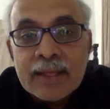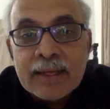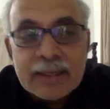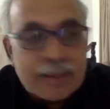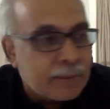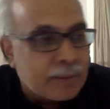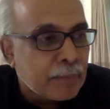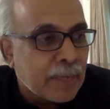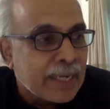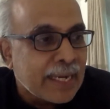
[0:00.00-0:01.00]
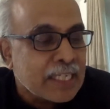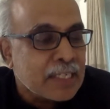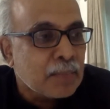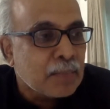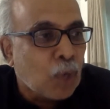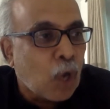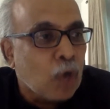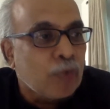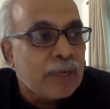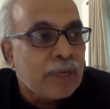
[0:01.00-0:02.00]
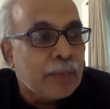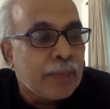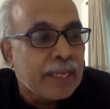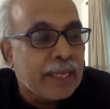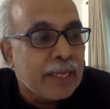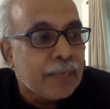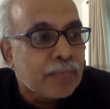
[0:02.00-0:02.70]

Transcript: My next blog will be